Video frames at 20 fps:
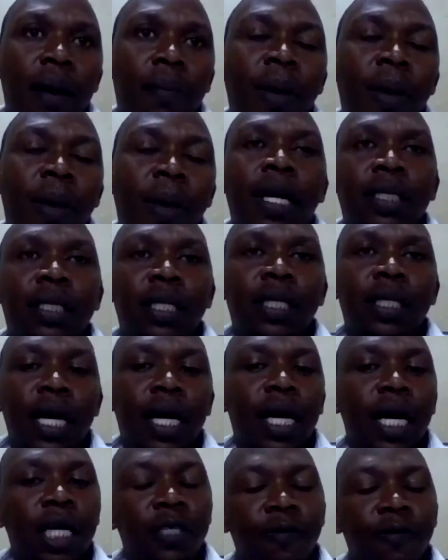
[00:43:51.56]
manage
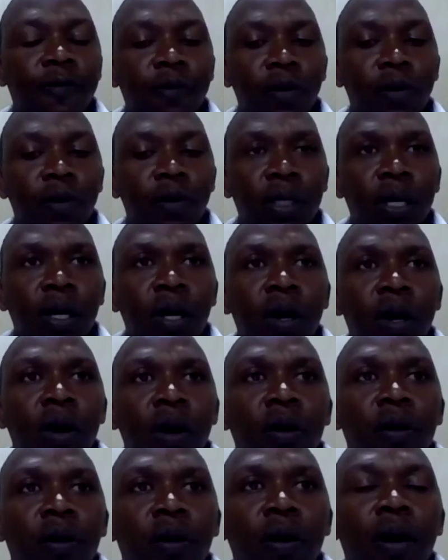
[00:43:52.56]
their cash flows.
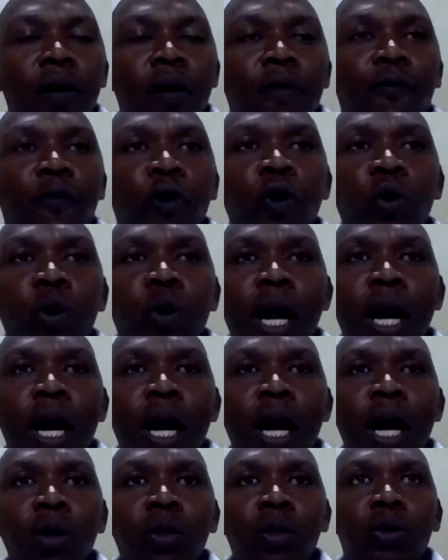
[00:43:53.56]
Yes. For you
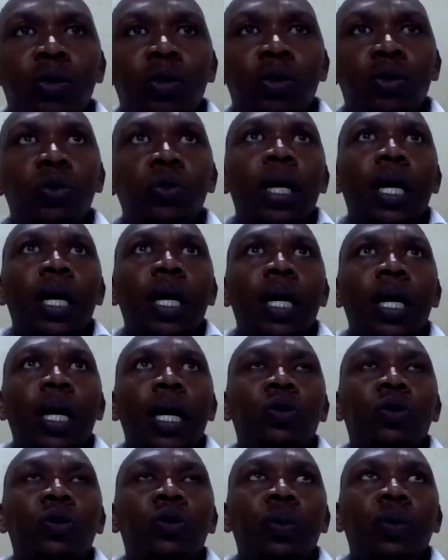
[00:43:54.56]
now
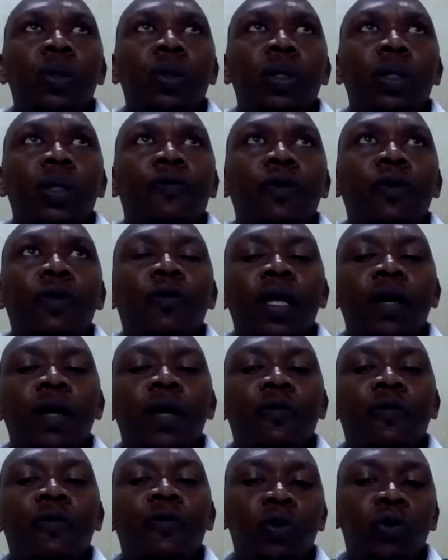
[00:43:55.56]

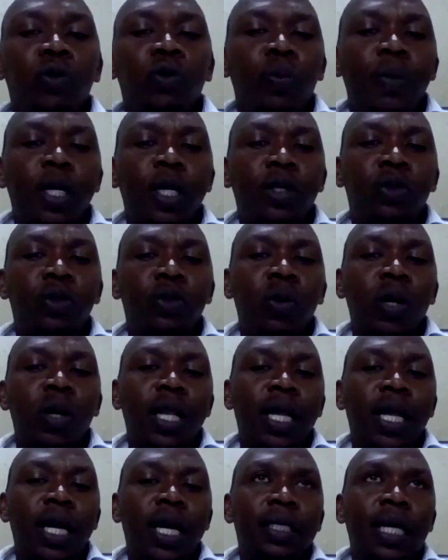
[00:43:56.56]
for you to make sure
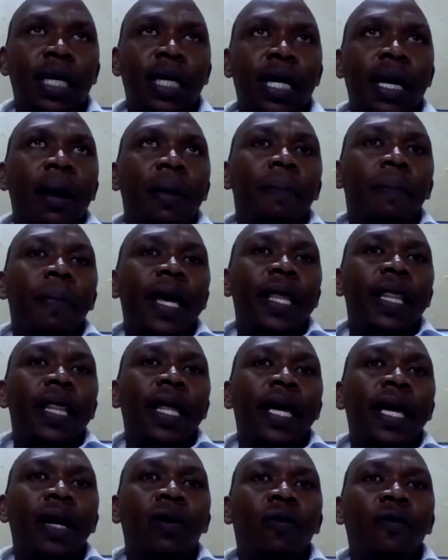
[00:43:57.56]
that by
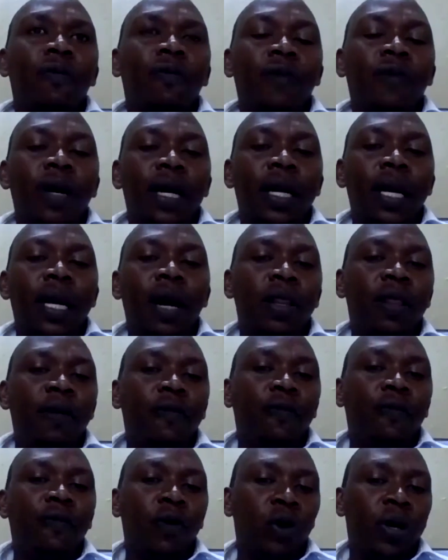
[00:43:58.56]
the end of now
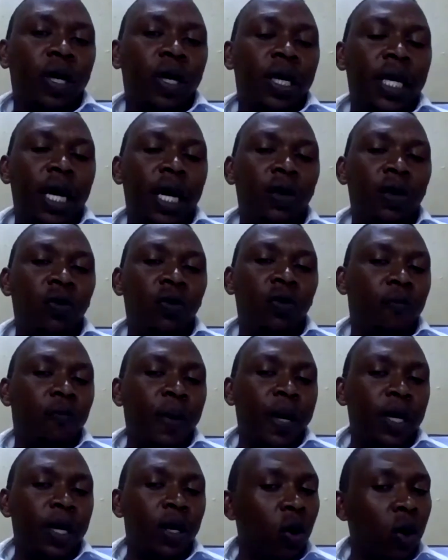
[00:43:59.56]
the following year, you've
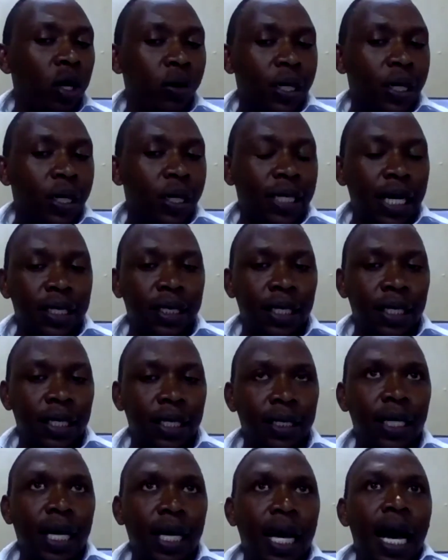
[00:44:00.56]
paid all your
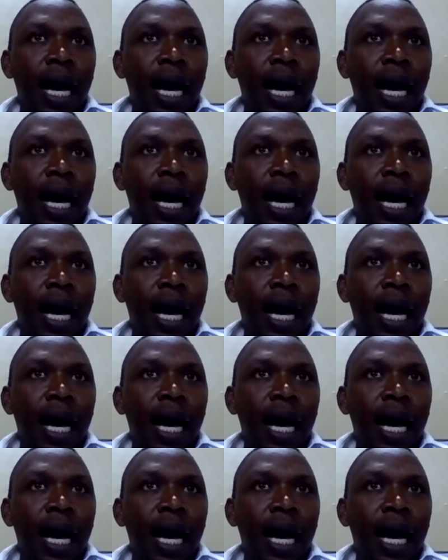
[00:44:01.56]
taxes